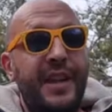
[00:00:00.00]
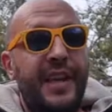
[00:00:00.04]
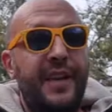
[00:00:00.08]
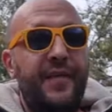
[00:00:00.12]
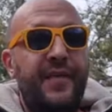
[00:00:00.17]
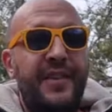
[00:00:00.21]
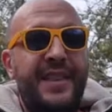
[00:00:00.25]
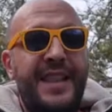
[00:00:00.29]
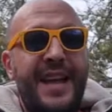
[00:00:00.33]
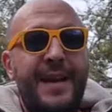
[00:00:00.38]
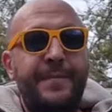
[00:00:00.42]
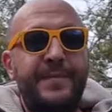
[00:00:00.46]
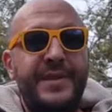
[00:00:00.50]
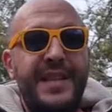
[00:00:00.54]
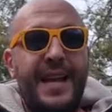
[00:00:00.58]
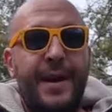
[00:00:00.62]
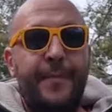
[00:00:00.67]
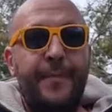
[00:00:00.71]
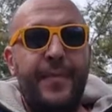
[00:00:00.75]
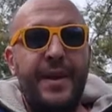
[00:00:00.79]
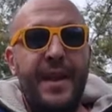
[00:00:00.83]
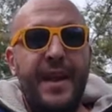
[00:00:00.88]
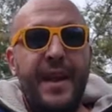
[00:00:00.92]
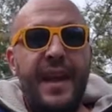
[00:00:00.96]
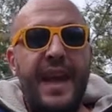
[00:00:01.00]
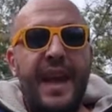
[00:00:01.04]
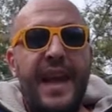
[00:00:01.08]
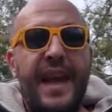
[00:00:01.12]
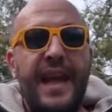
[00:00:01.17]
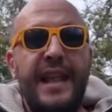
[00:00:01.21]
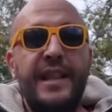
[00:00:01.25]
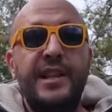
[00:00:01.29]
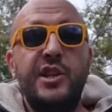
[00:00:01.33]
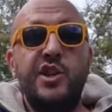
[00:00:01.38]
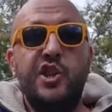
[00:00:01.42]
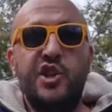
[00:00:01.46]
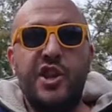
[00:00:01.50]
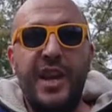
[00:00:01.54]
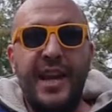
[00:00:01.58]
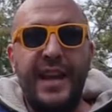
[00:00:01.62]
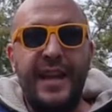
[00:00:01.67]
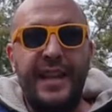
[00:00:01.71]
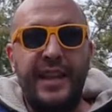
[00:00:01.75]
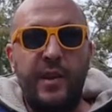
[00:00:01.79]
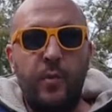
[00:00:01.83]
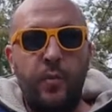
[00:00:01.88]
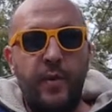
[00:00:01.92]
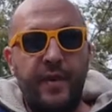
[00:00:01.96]
give a thumbs up and share
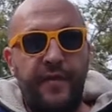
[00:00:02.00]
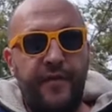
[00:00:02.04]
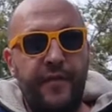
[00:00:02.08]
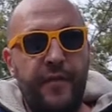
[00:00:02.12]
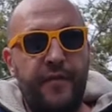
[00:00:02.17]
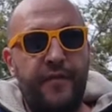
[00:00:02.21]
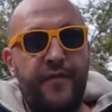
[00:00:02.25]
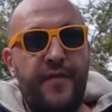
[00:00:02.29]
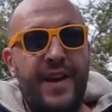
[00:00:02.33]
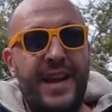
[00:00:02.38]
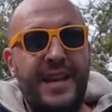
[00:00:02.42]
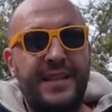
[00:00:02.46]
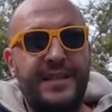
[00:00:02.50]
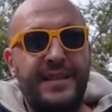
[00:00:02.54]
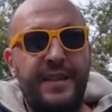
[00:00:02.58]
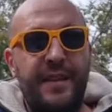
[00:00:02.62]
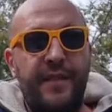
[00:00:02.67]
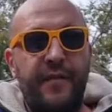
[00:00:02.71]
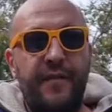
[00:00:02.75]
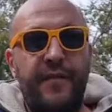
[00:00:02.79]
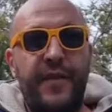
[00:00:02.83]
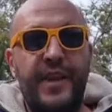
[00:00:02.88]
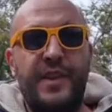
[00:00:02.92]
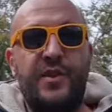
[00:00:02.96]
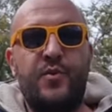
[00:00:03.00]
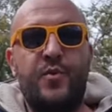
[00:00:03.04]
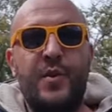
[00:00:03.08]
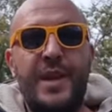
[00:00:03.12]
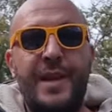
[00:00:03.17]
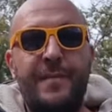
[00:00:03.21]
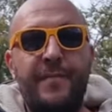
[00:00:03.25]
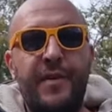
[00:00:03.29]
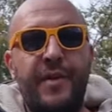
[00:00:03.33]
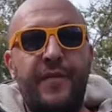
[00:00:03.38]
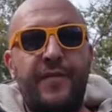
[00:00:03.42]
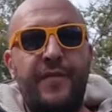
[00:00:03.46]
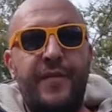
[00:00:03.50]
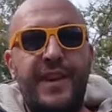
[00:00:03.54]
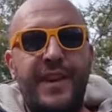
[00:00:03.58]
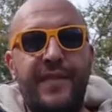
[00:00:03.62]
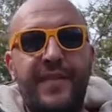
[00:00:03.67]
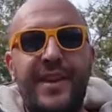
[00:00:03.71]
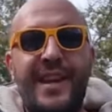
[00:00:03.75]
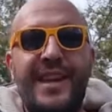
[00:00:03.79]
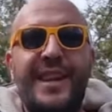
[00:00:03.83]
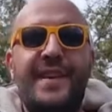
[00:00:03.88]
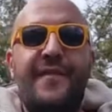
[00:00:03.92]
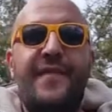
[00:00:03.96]
it with your friends that dream of
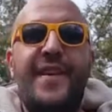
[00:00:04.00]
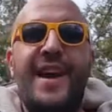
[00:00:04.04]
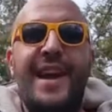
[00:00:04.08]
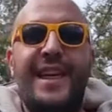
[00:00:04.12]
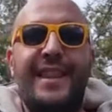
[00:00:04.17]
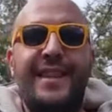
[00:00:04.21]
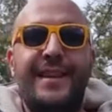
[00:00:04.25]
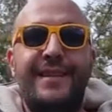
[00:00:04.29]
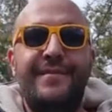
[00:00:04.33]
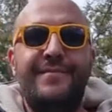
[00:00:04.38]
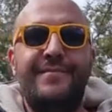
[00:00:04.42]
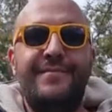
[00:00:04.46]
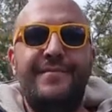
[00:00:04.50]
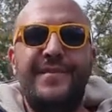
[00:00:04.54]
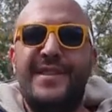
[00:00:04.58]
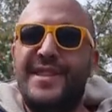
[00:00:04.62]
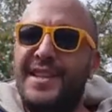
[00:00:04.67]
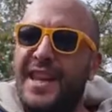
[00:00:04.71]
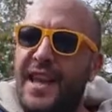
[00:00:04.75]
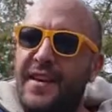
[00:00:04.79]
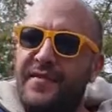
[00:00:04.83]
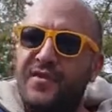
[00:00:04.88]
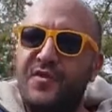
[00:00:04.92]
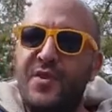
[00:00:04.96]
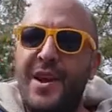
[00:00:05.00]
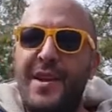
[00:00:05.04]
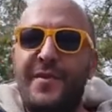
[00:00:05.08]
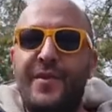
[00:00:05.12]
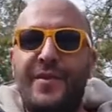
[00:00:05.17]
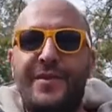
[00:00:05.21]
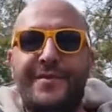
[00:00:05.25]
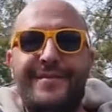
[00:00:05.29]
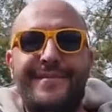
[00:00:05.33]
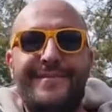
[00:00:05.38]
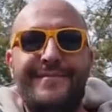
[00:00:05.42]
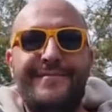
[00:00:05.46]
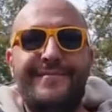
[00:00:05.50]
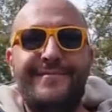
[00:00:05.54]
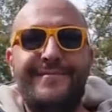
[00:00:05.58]
living in a van. Safe travel!